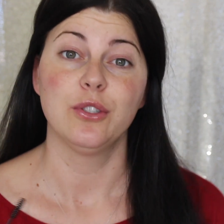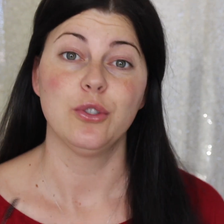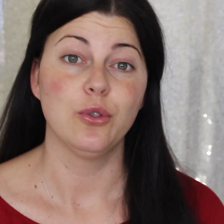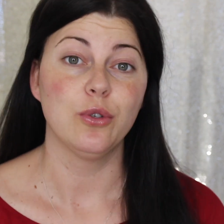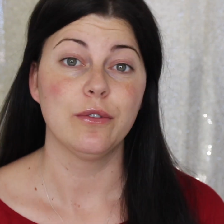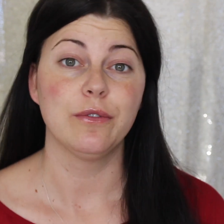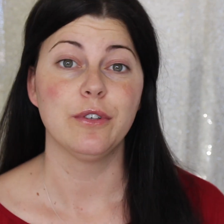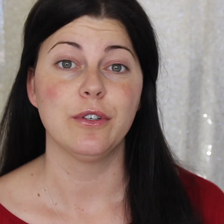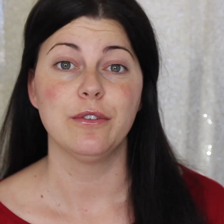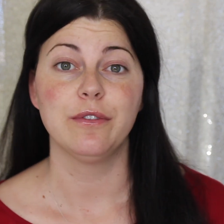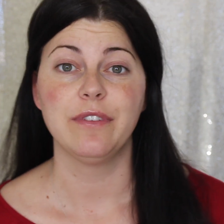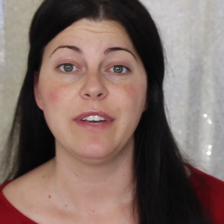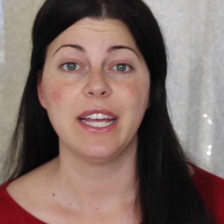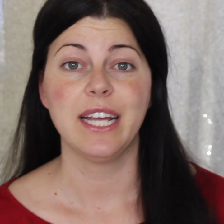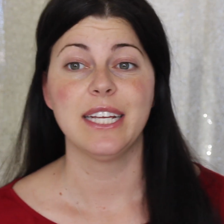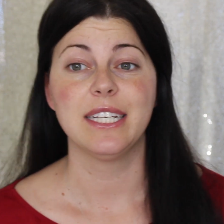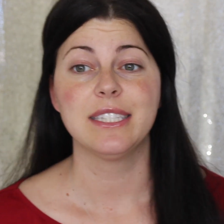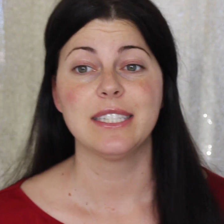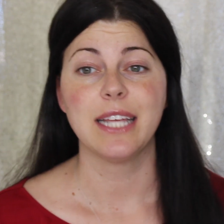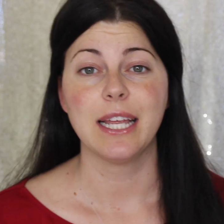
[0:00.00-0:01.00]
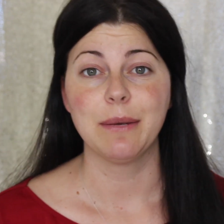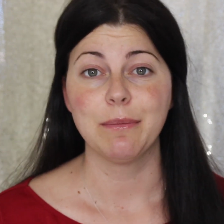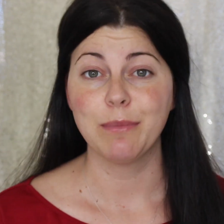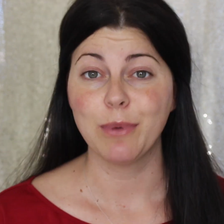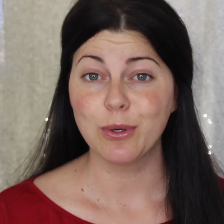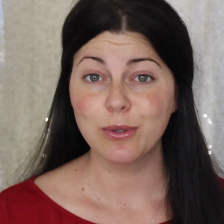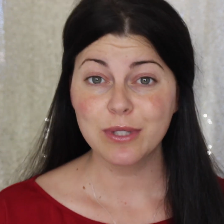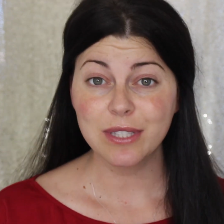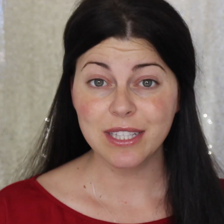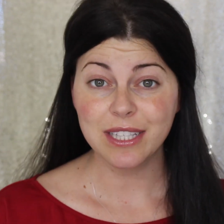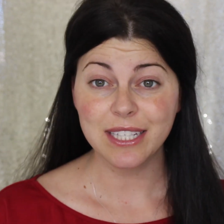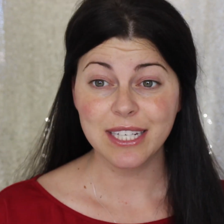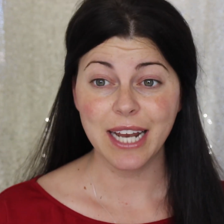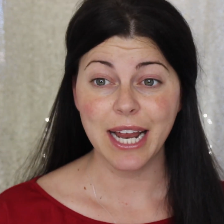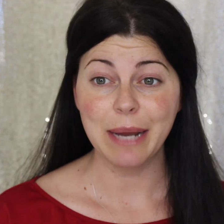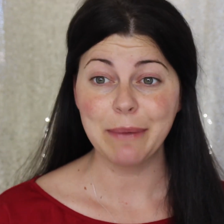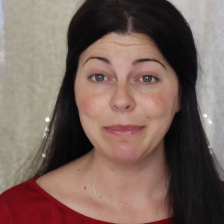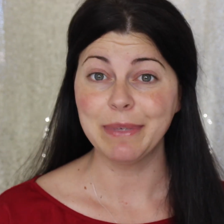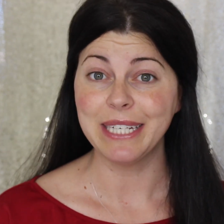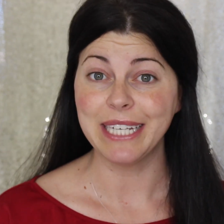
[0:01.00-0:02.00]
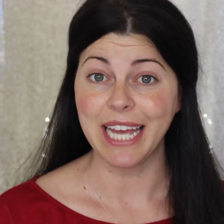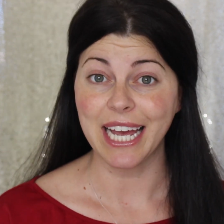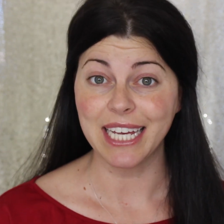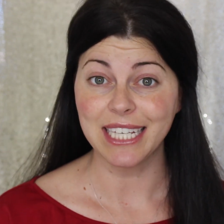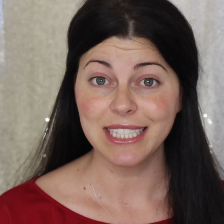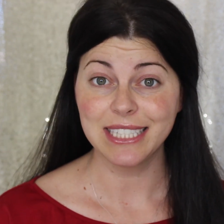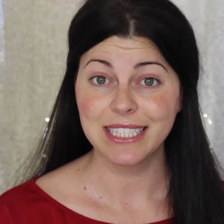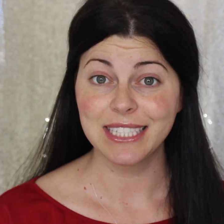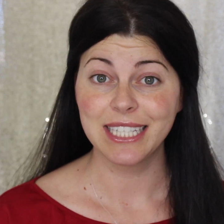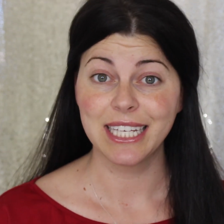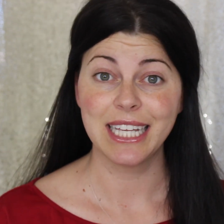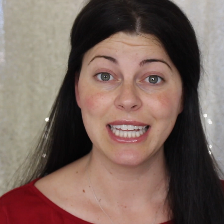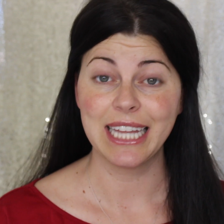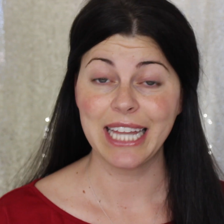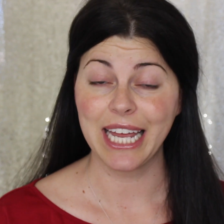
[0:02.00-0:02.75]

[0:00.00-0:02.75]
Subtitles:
do a full face? And most of the time, yes,